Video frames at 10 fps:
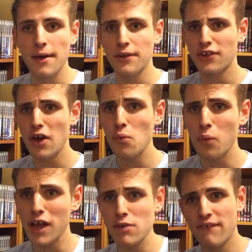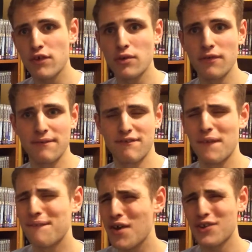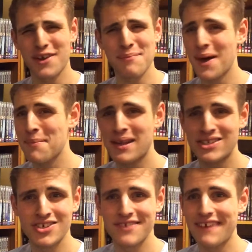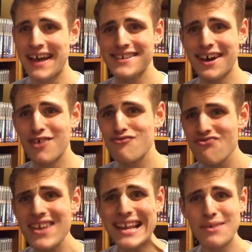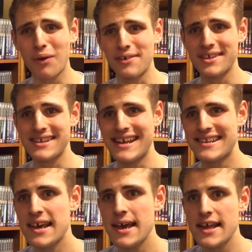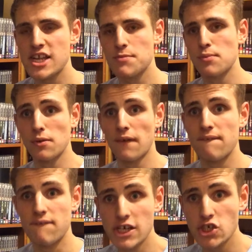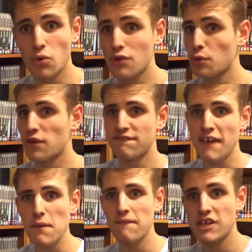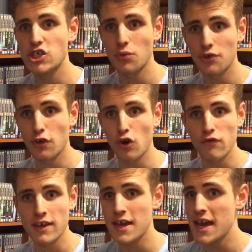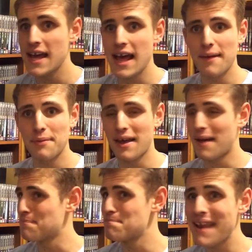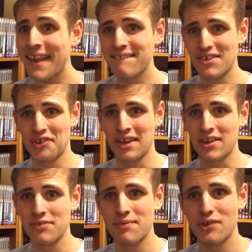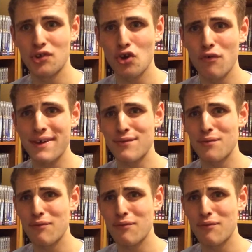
So when I reviewed it for the first time, I mentioned that I really wanted it to be more visual, because it was a very visual story, and many of the scenes of the story